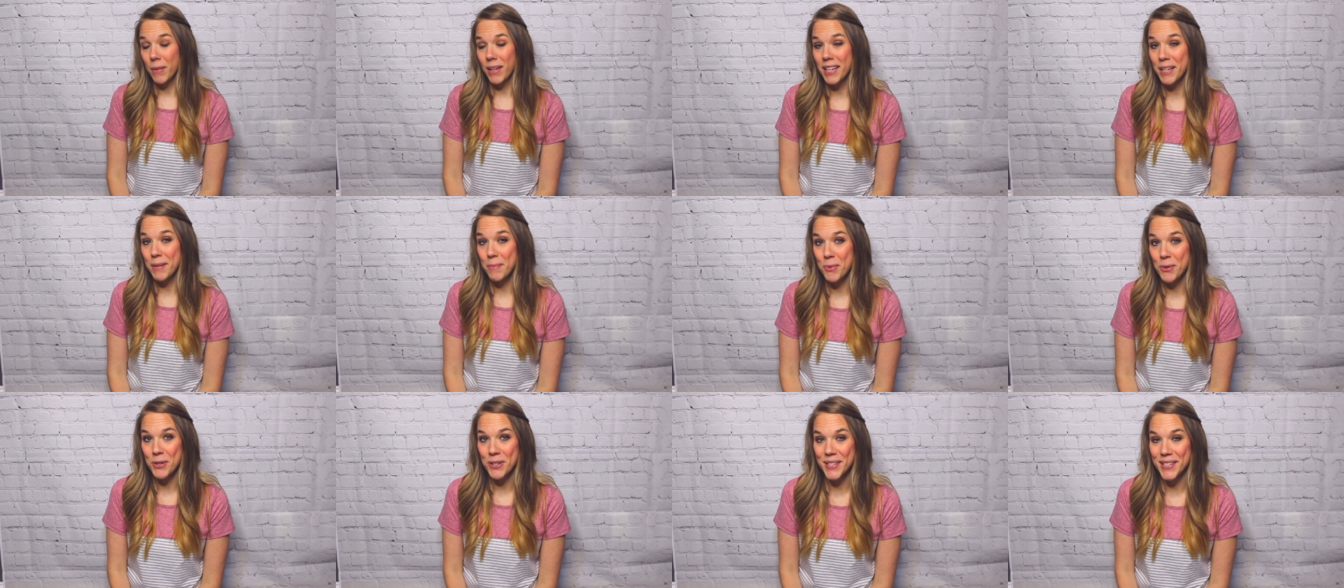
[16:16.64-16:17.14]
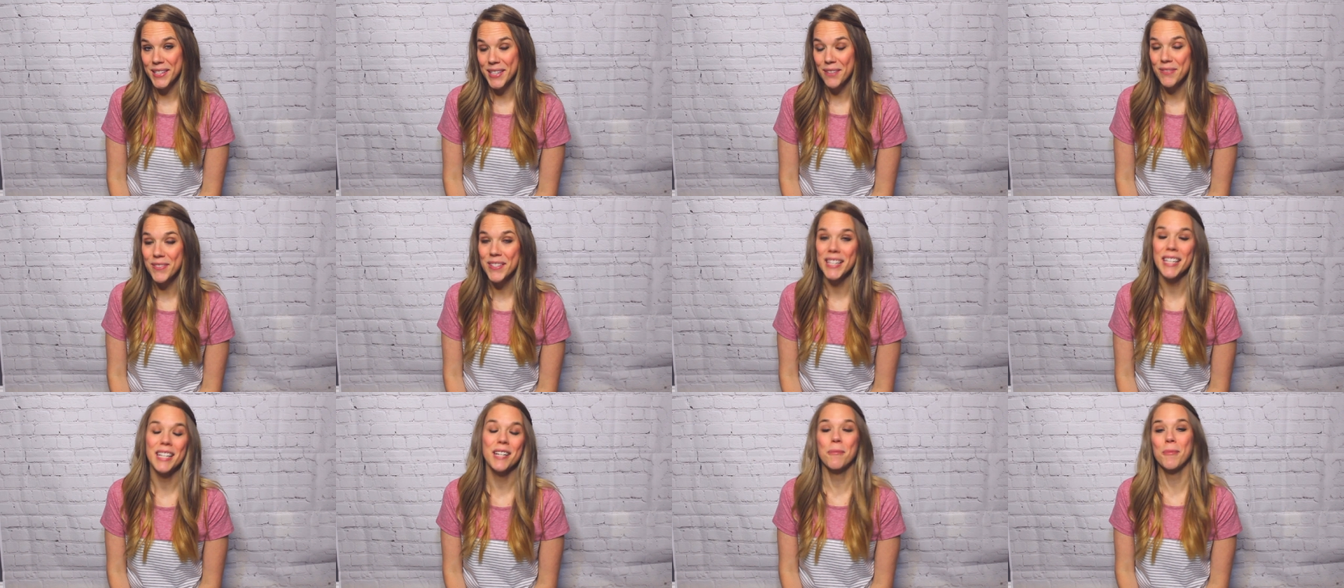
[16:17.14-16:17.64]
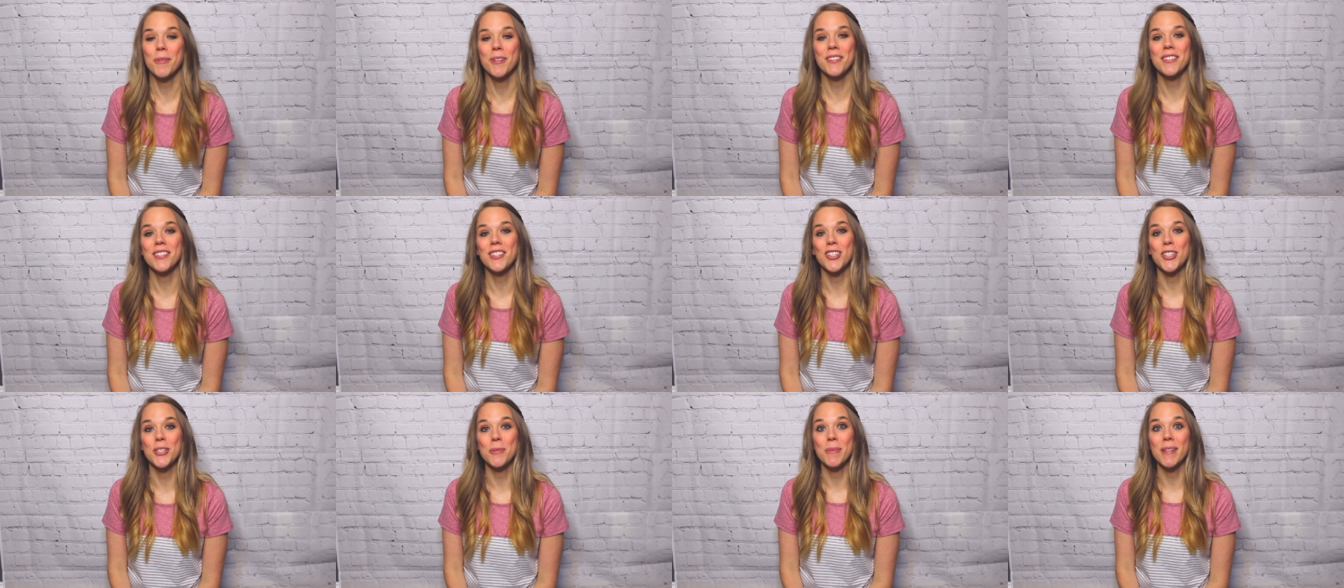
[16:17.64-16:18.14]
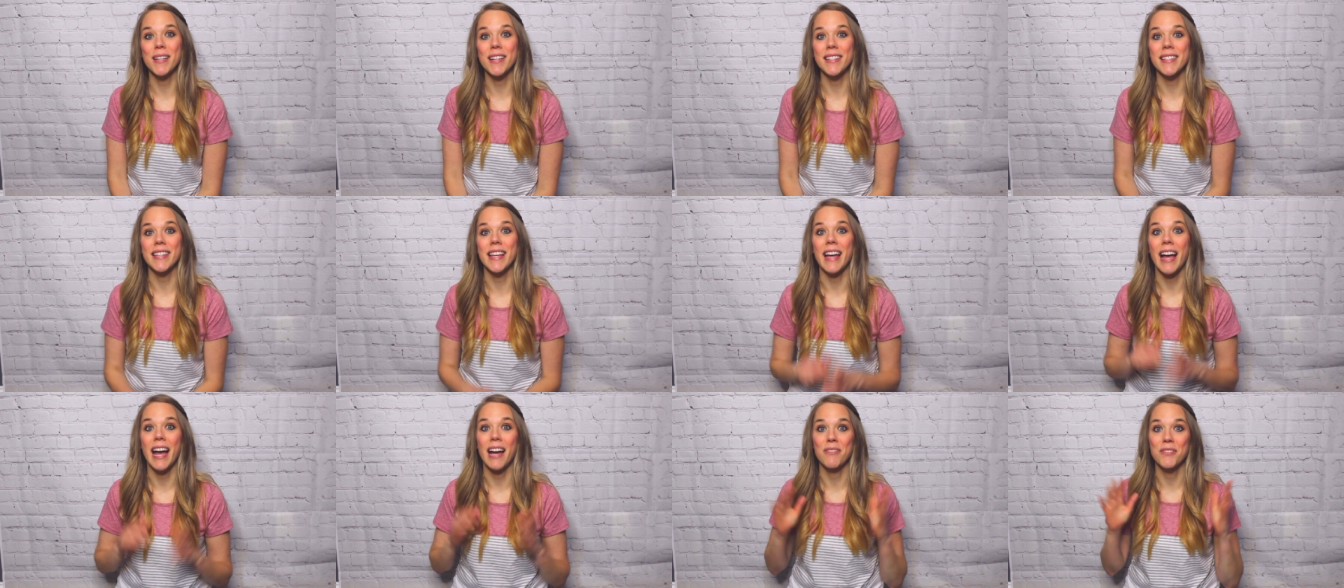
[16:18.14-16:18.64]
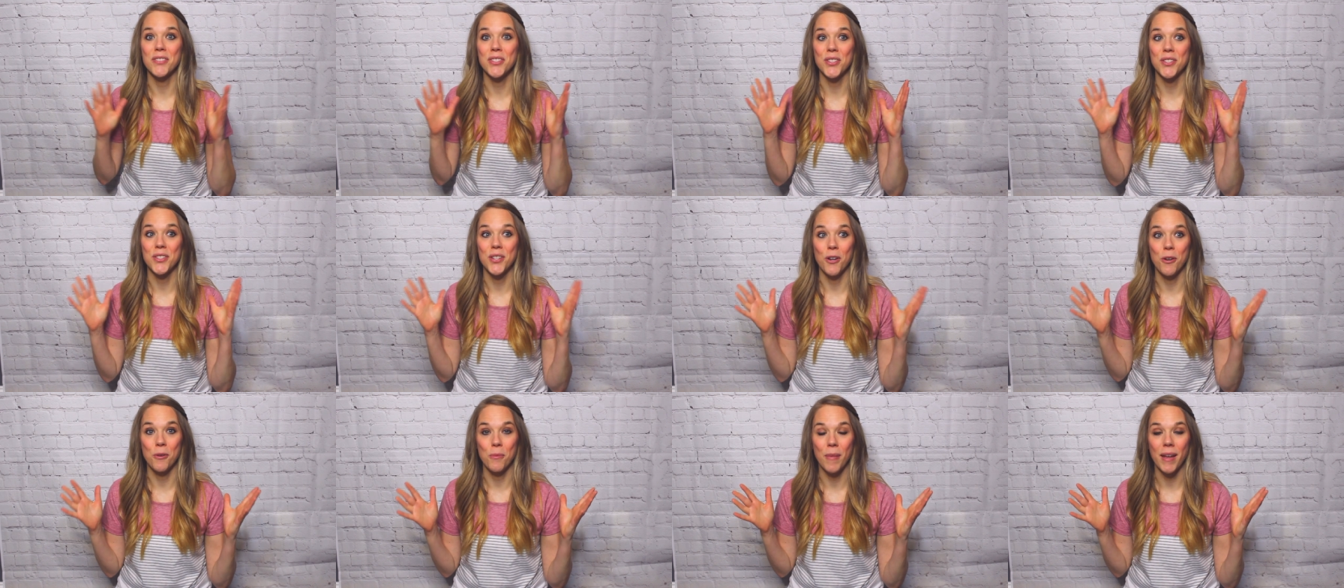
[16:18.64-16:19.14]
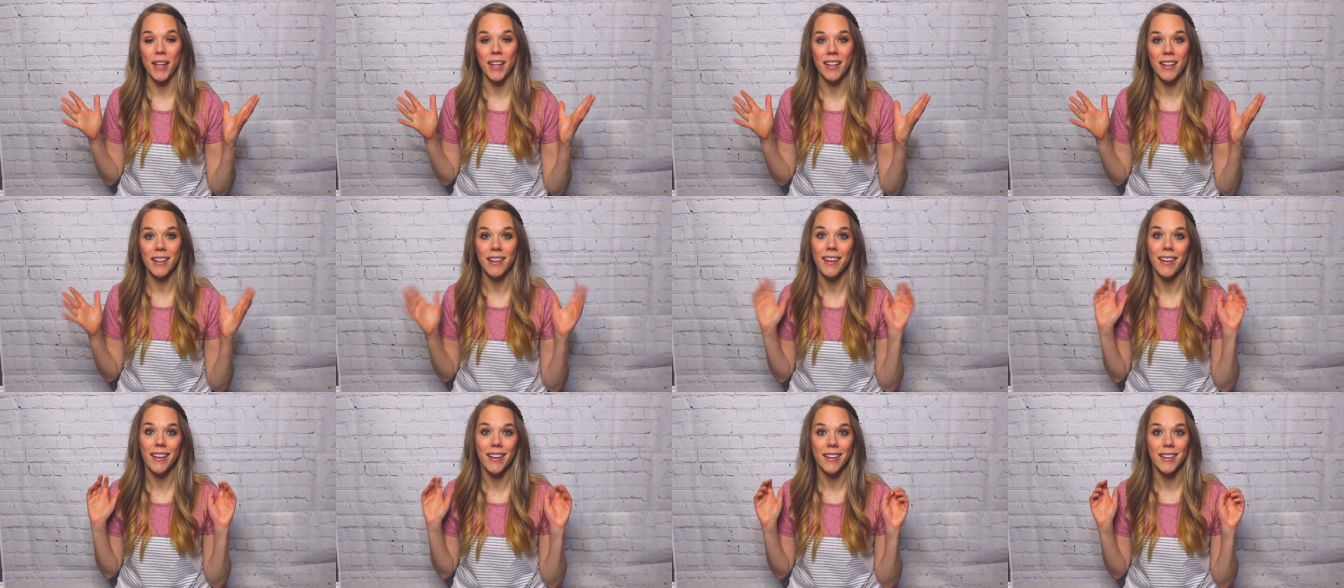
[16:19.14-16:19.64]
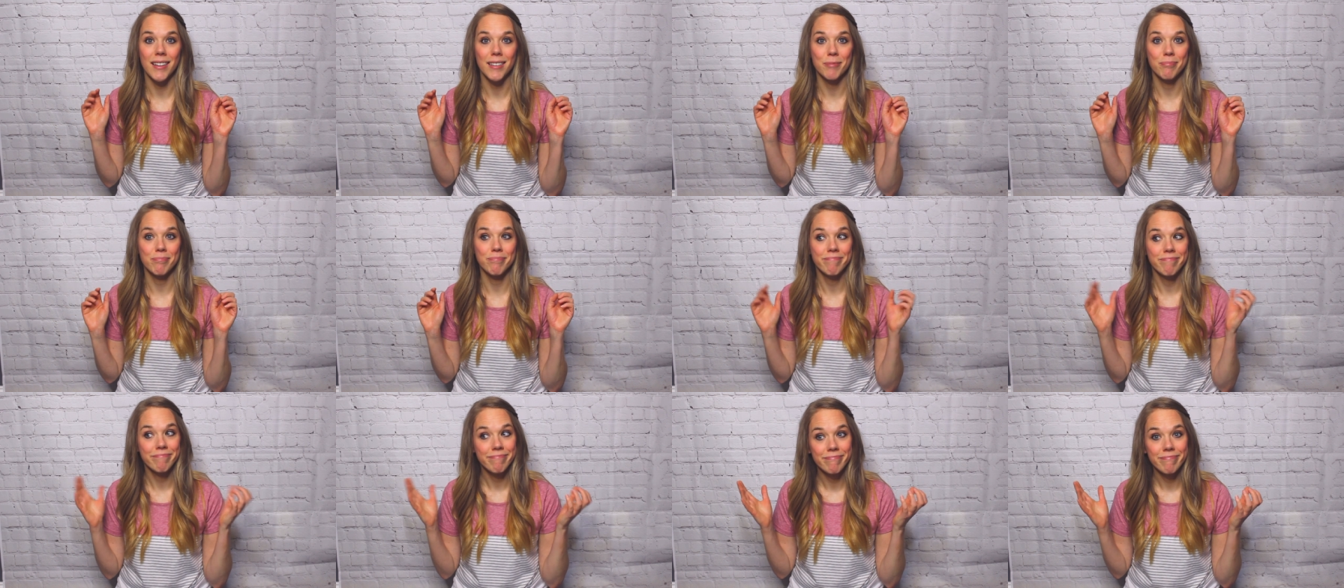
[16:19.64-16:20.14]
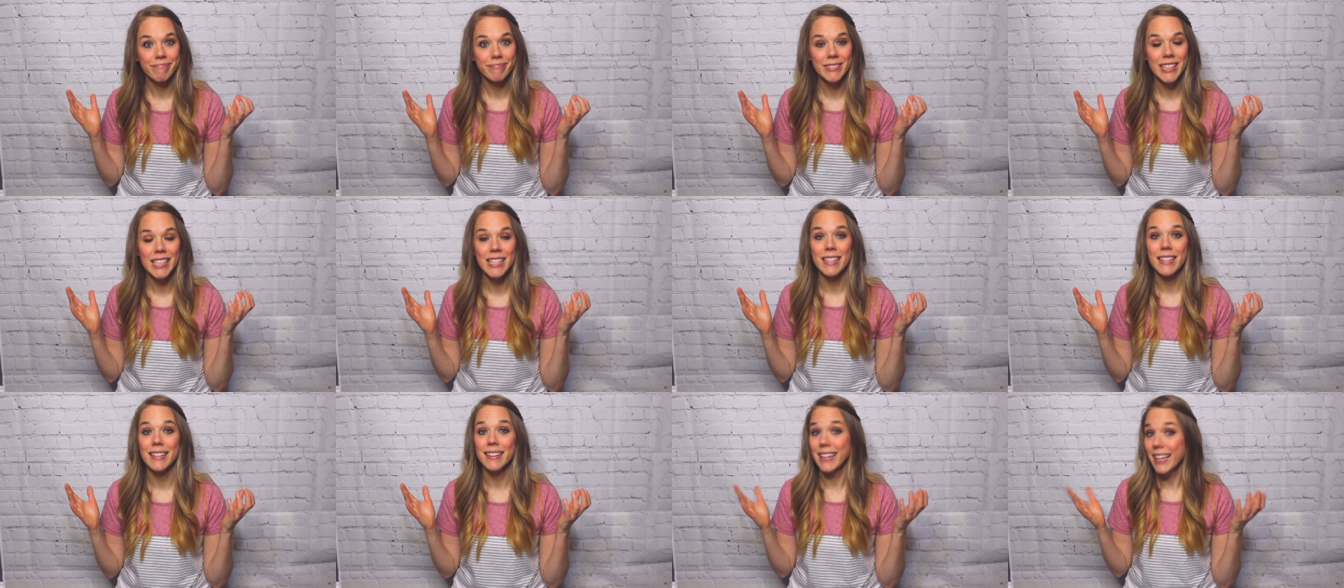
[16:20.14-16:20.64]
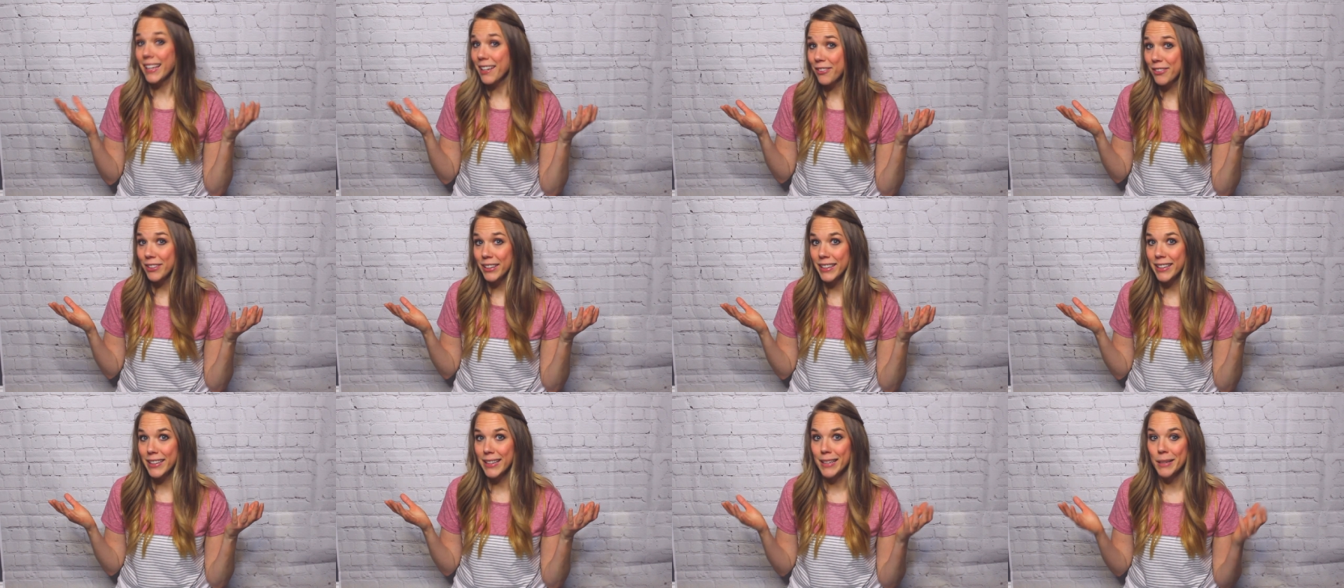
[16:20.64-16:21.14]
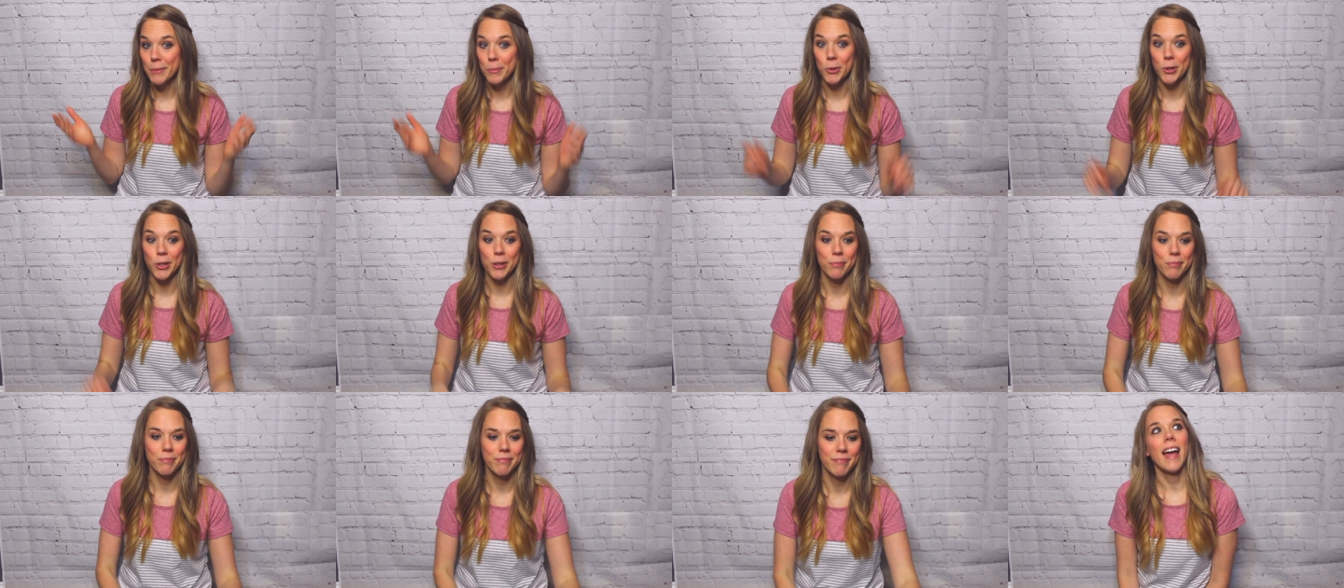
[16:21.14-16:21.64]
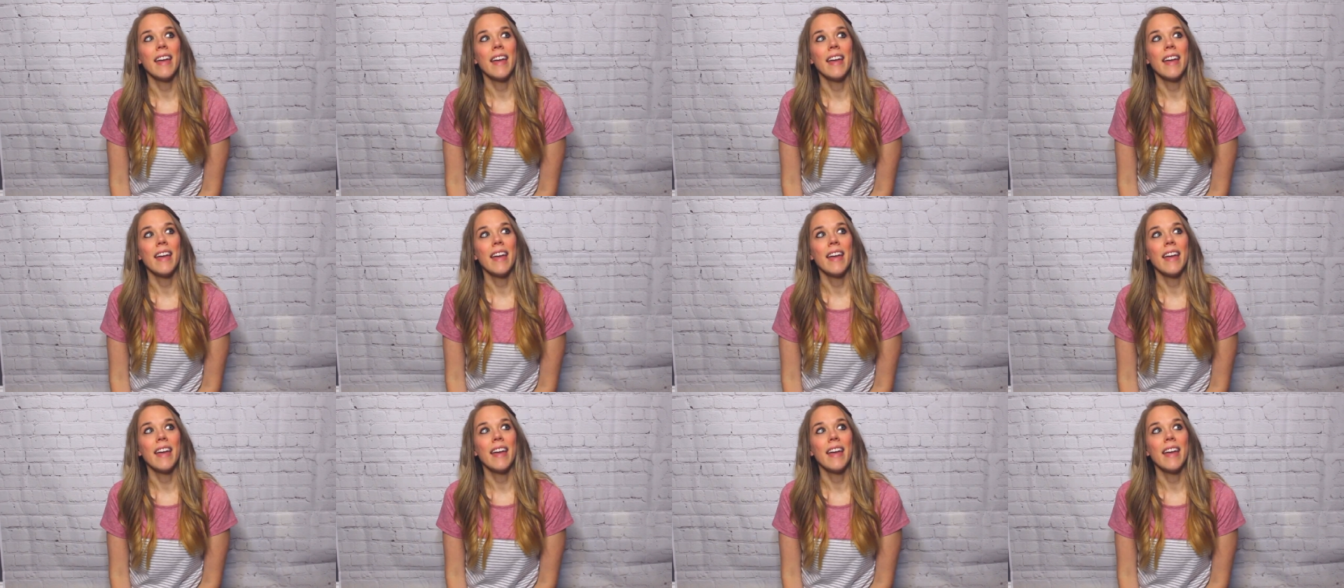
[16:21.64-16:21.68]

any more stuffed animals just because they have so many and they don't need anymore.